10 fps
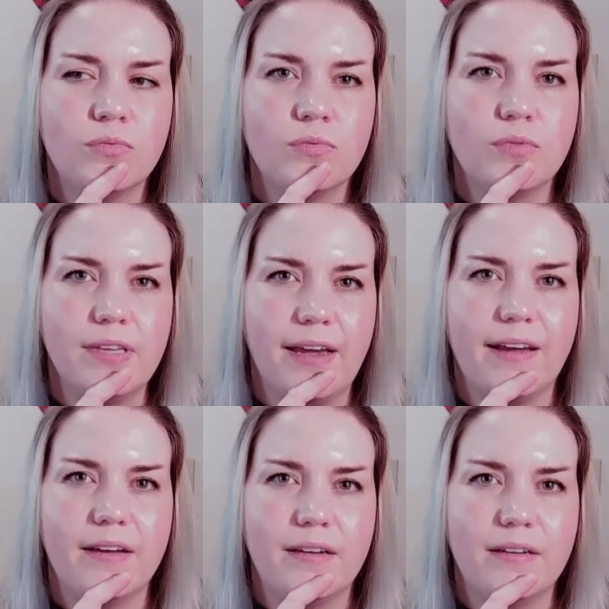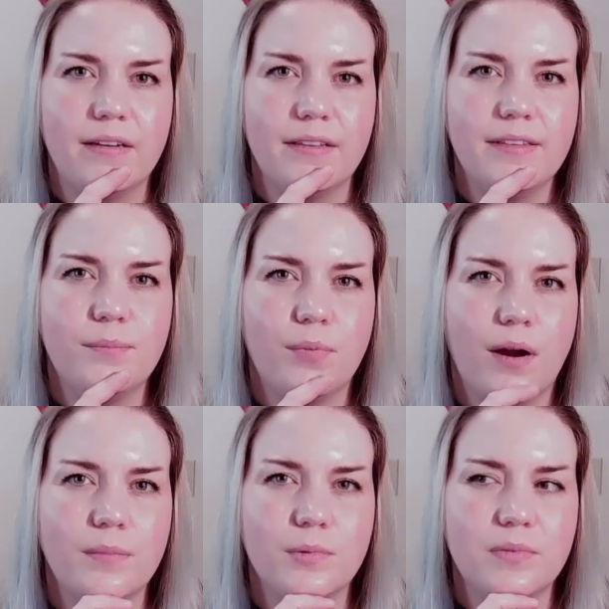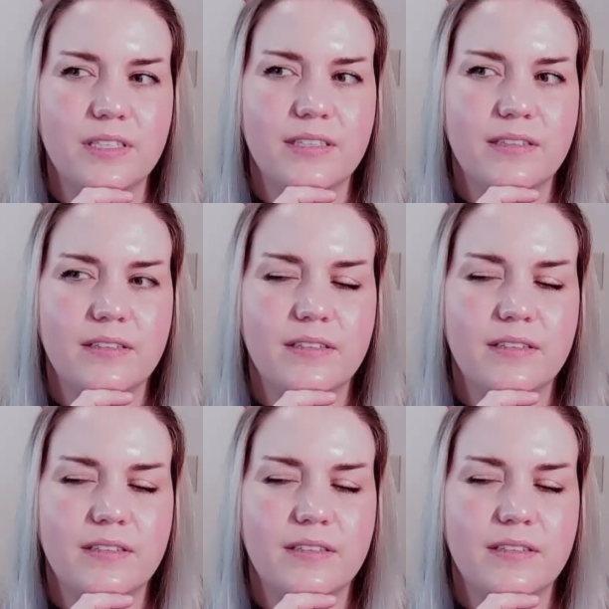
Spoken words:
Yeah, I think probably.